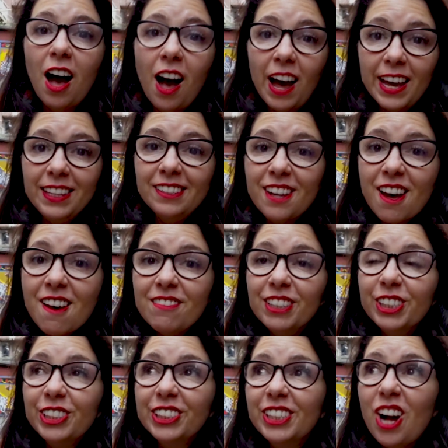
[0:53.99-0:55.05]
I love a
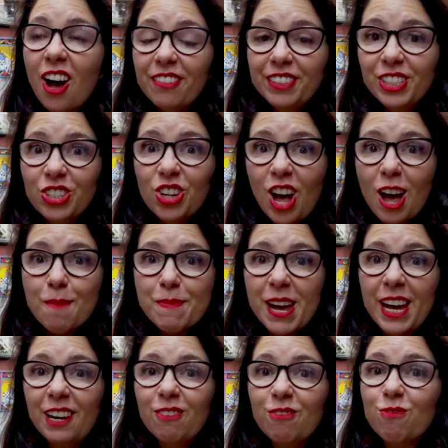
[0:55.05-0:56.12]
good coffee shop,
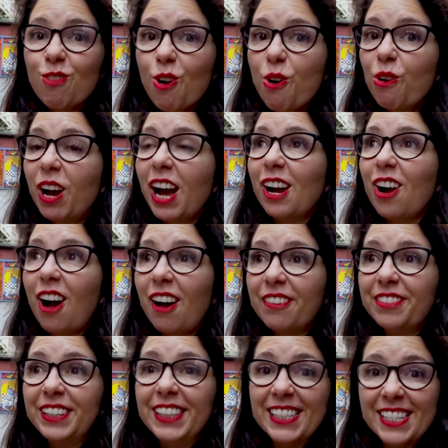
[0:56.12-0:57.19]
and Rogue
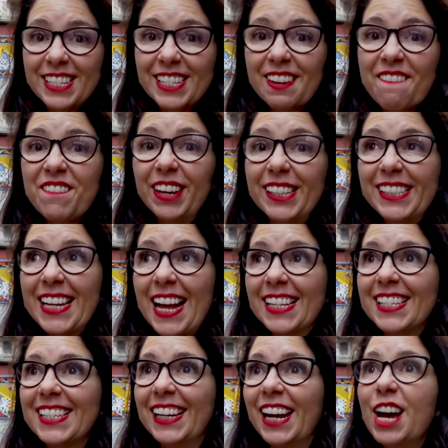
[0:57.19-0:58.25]
Coffee is
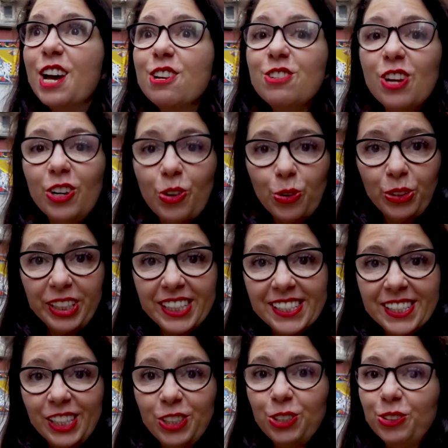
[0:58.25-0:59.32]
fantastic. Not only
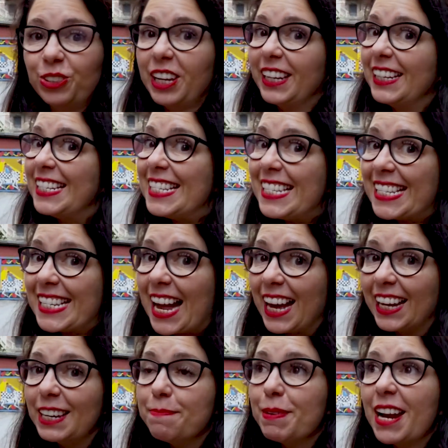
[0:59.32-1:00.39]
is it cute
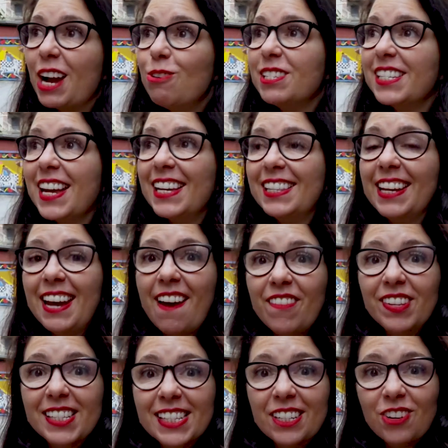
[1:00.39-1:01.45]
inside, but outside they have
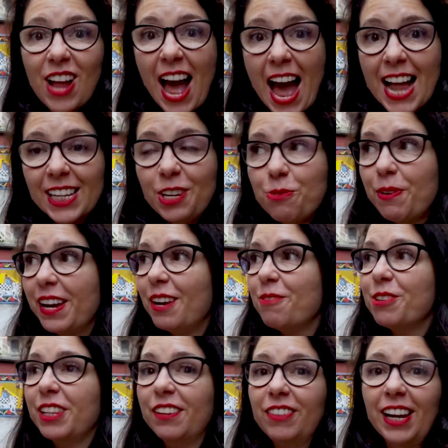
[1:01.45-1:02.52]
this little alleyway
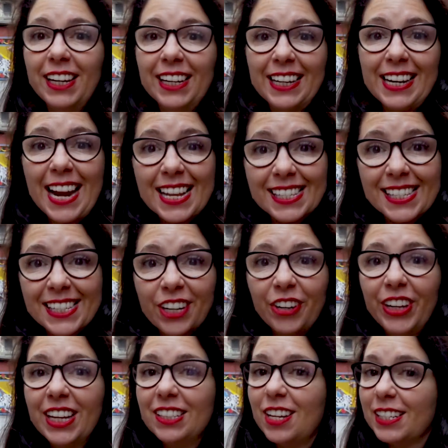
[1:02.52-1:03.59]
where they've got a nest
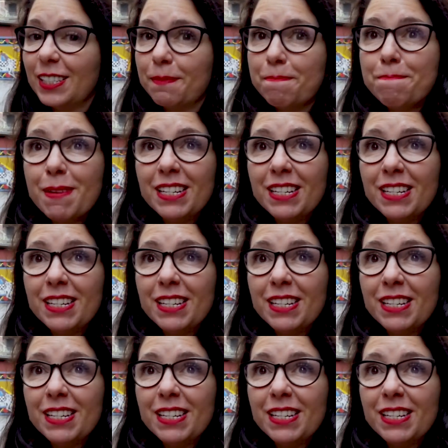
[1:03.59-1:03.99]
area, lots of